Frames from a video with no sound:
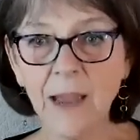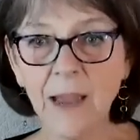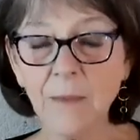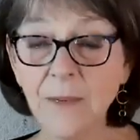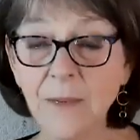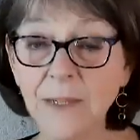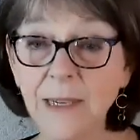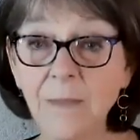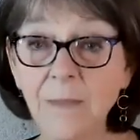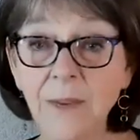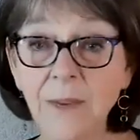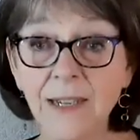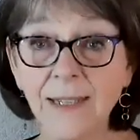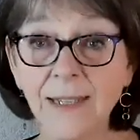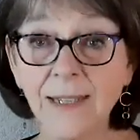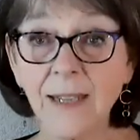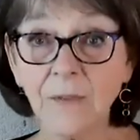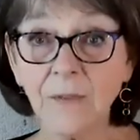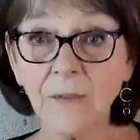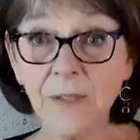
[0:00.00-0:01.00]
Epidemic
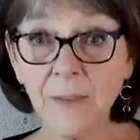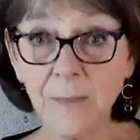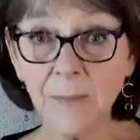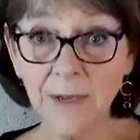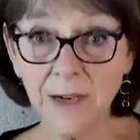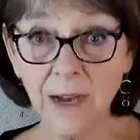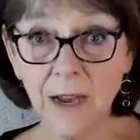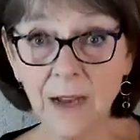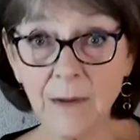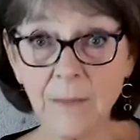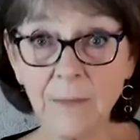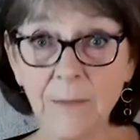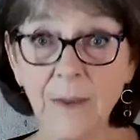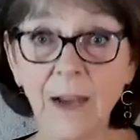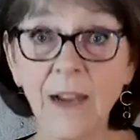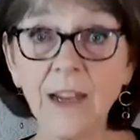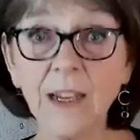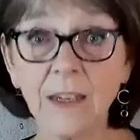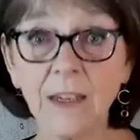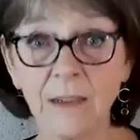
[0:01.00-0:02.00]
itself has become
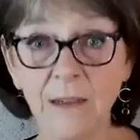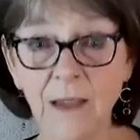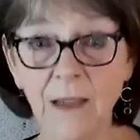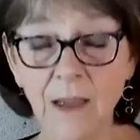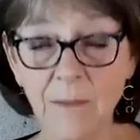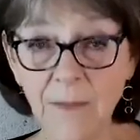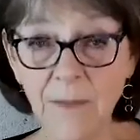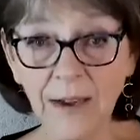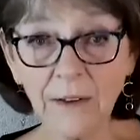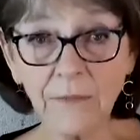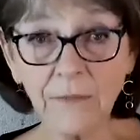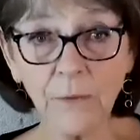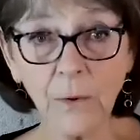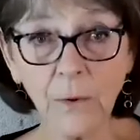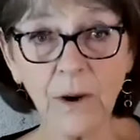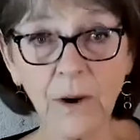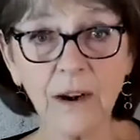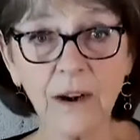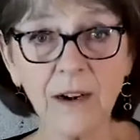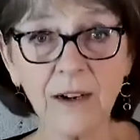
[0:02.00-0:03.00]
a
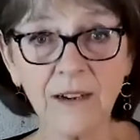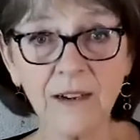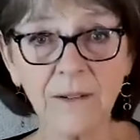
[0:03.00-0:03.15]
metaphor,